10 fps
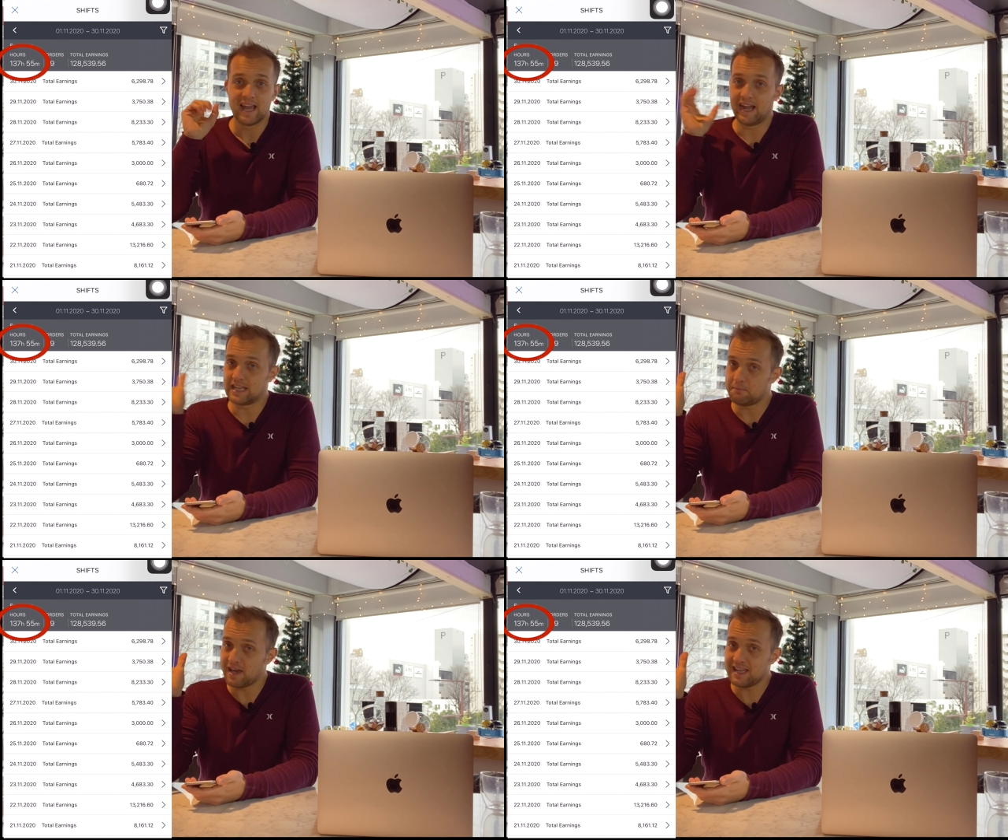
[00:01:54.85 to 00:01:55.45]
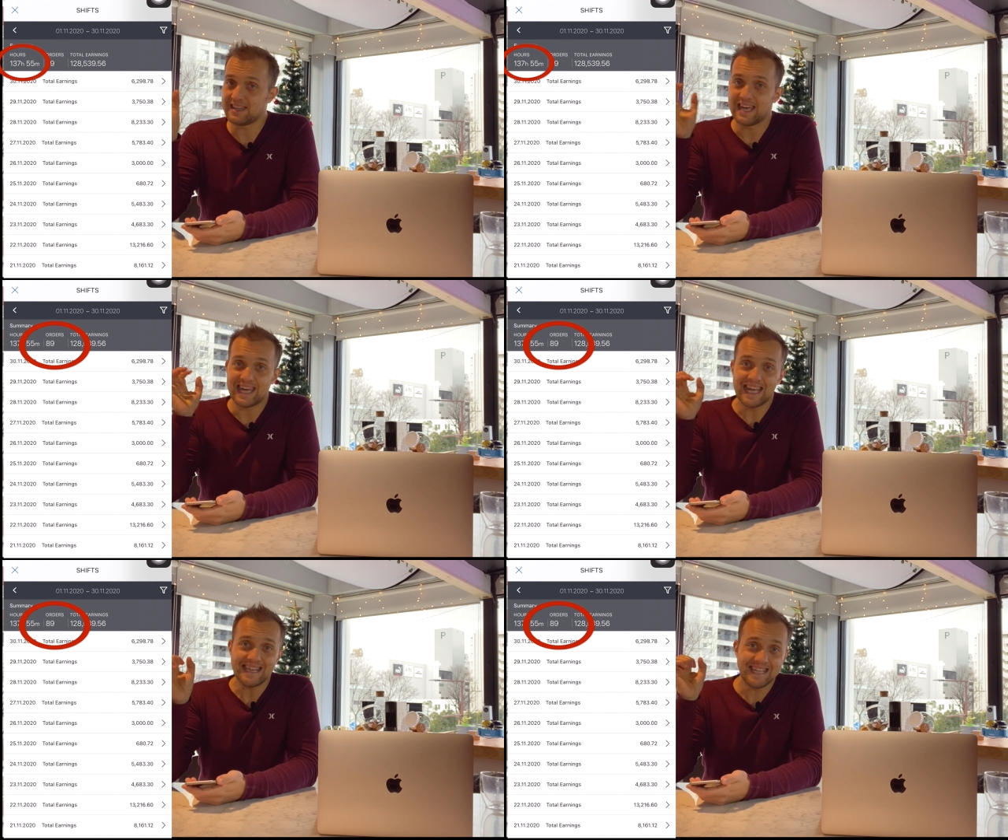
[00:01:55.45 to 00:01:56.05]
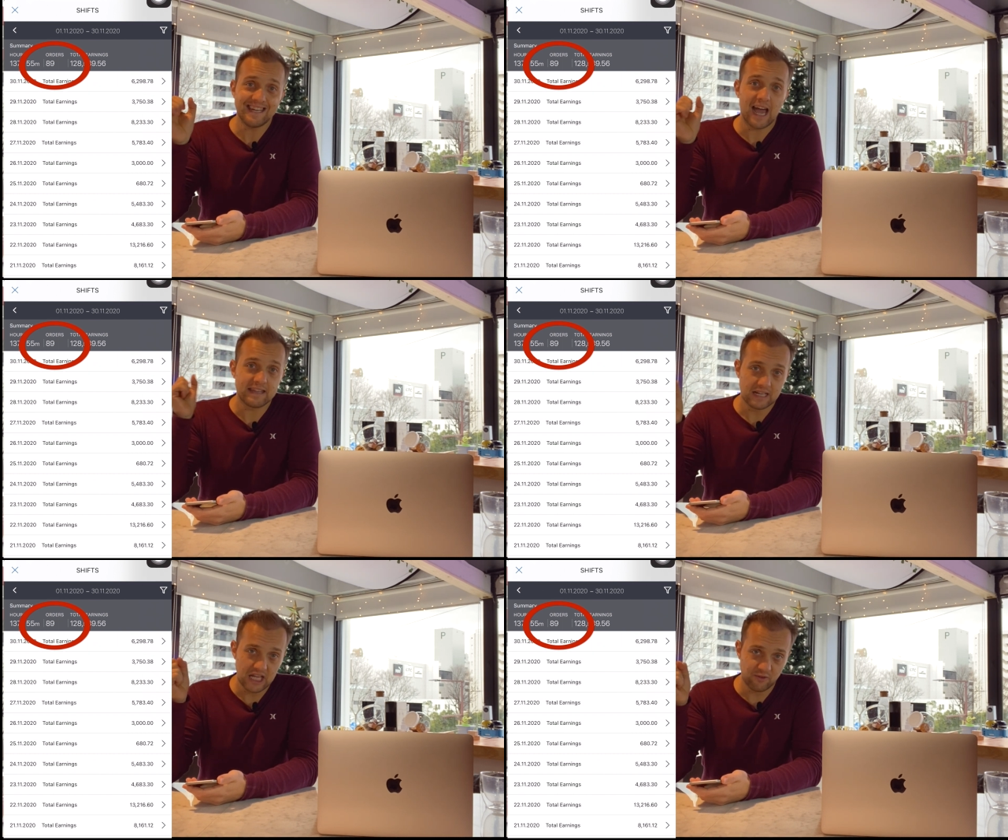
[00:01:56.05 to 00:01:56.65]
and I made
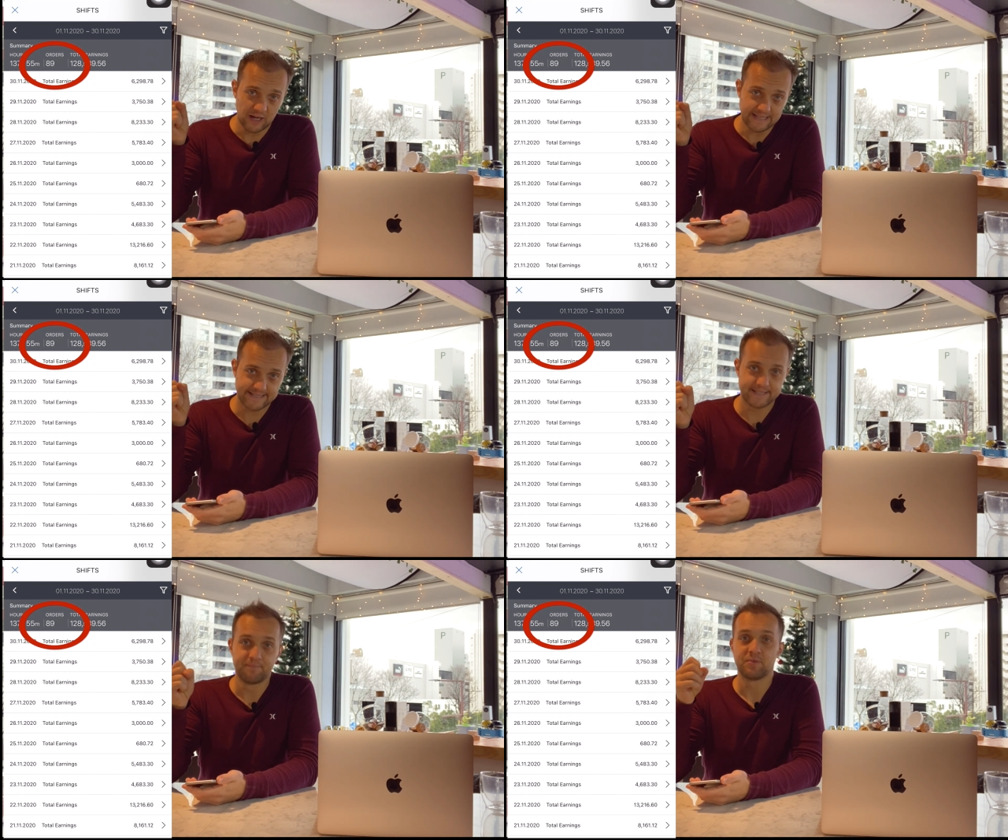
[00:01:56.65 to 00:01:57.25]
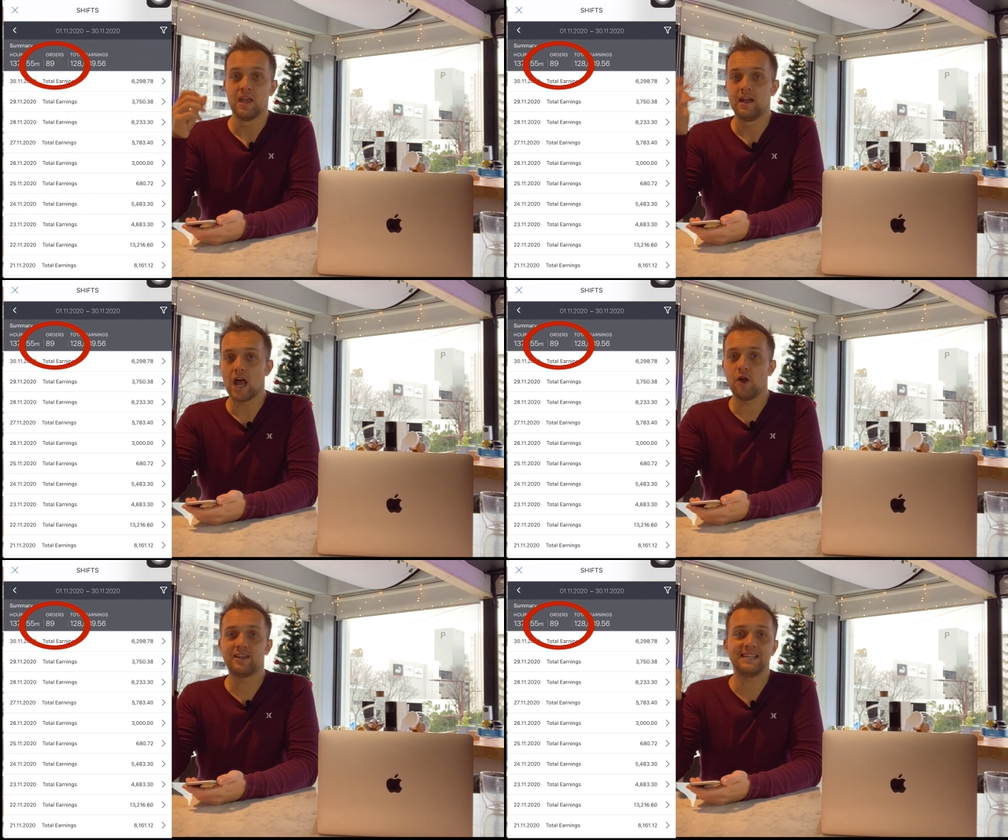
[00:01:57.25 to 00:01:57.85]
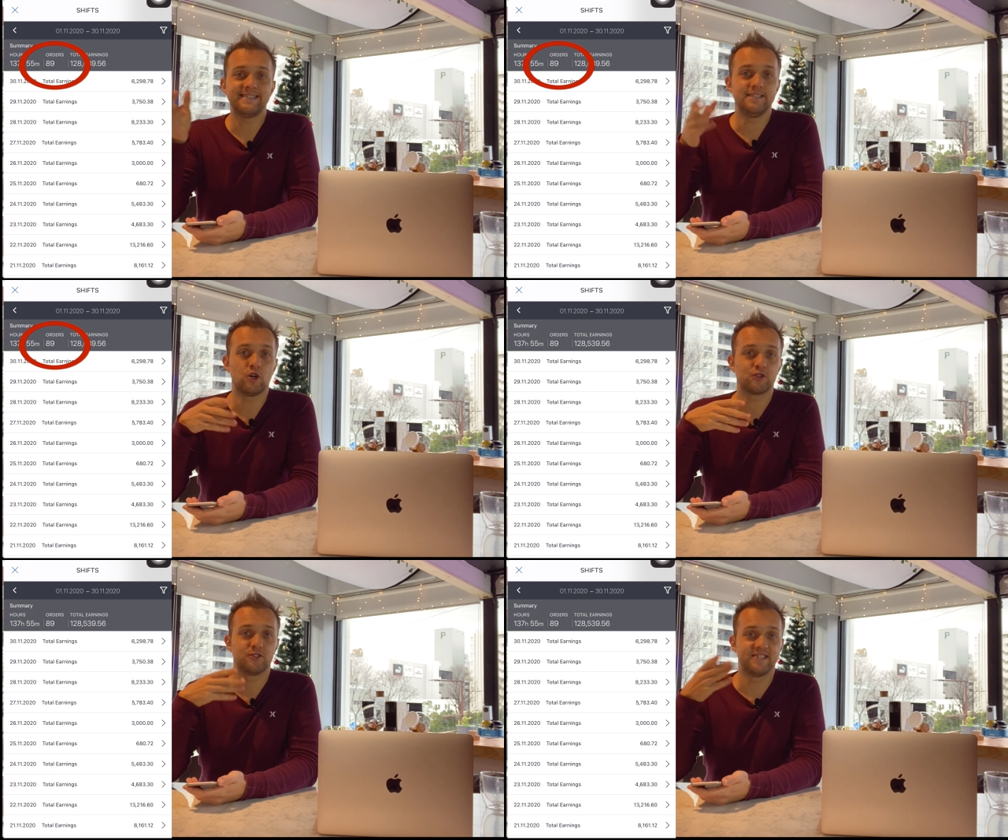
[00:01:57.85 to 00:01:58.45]
89 deliveries. Now you can see also